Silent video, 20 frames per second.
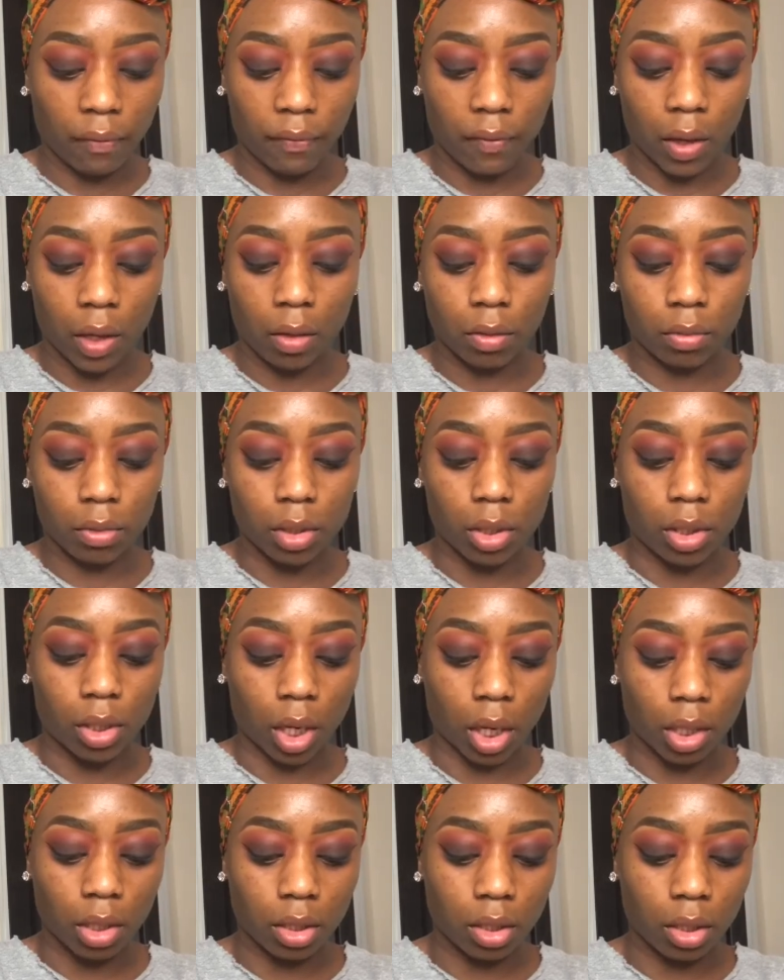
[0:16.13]

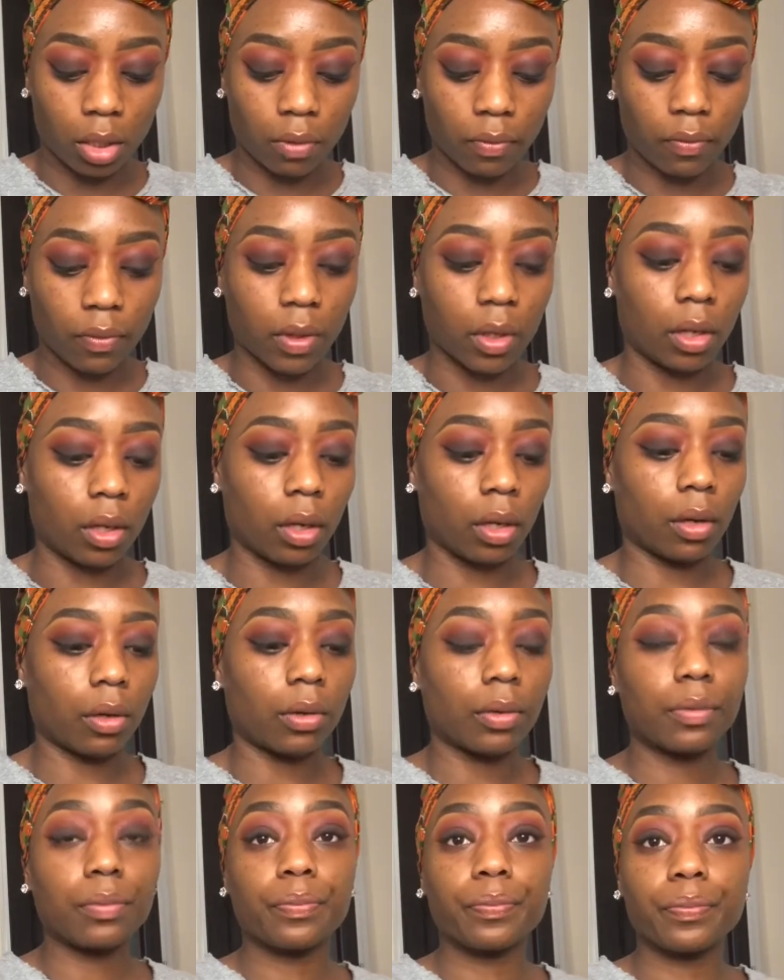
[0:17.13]
foundation
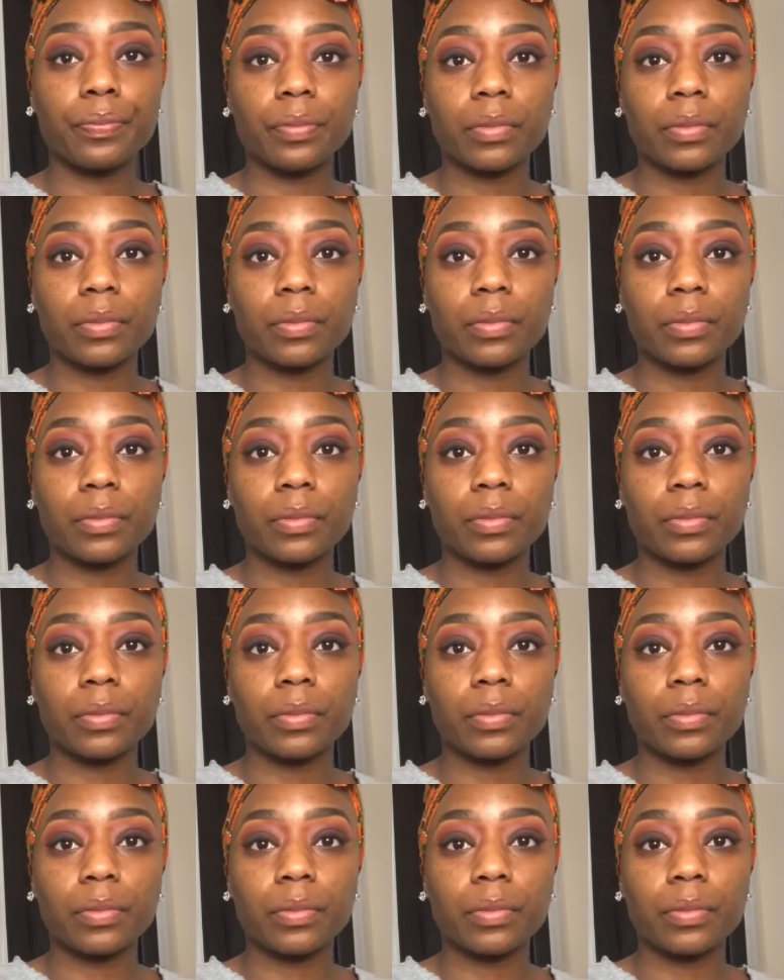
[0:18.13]
video.